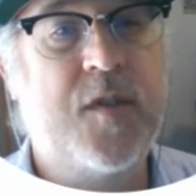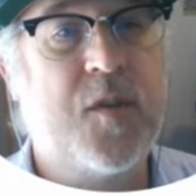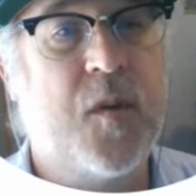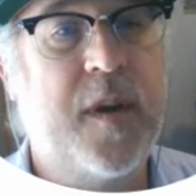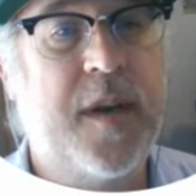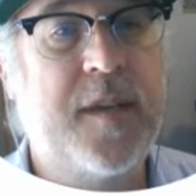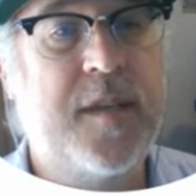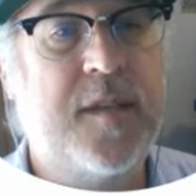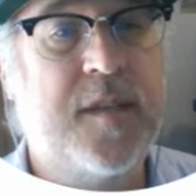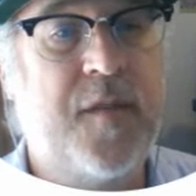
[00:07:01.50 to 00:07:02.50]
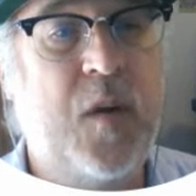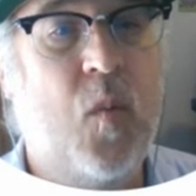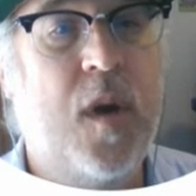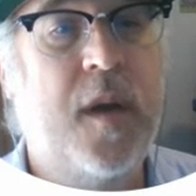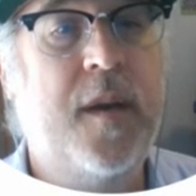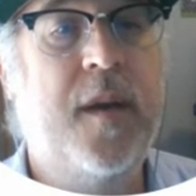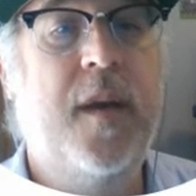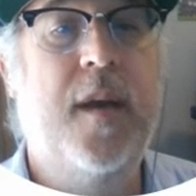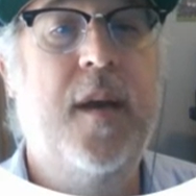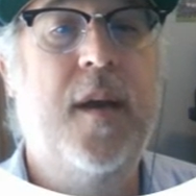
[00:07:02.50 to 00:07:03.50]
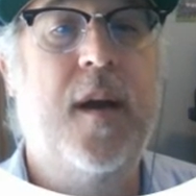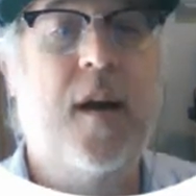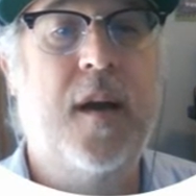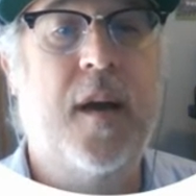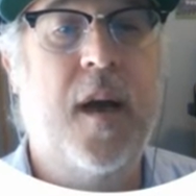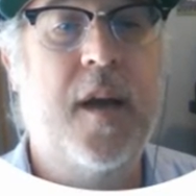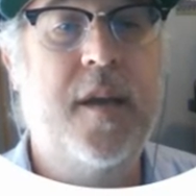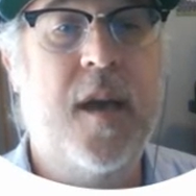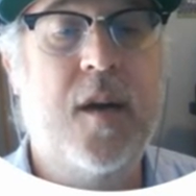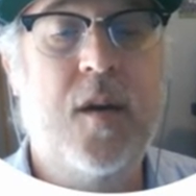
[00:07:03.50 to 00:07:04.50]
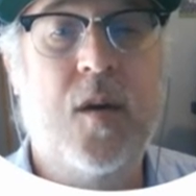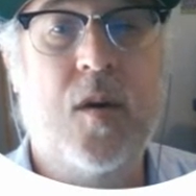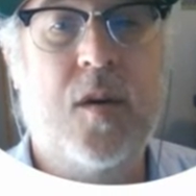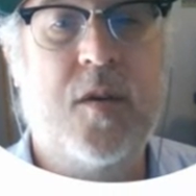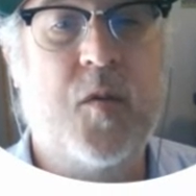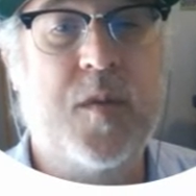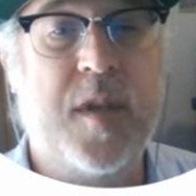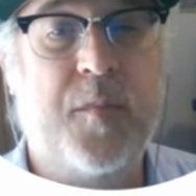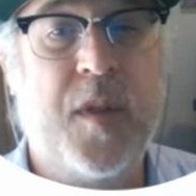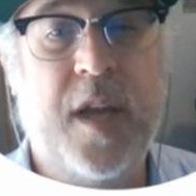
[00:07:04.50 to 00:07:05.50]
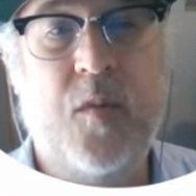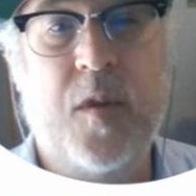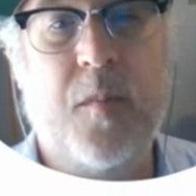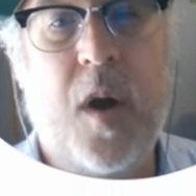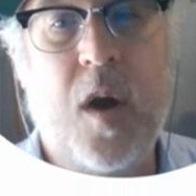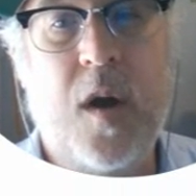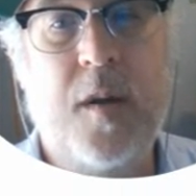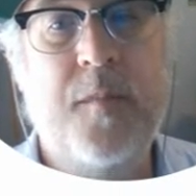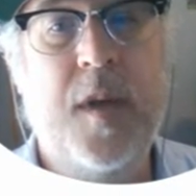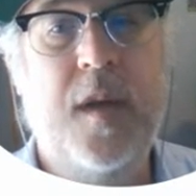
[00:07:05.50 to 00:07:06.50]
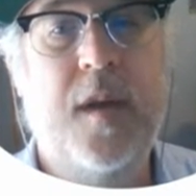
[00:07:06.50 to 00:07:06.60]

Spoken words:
story in 1971. A young girl was on a plane with her mom.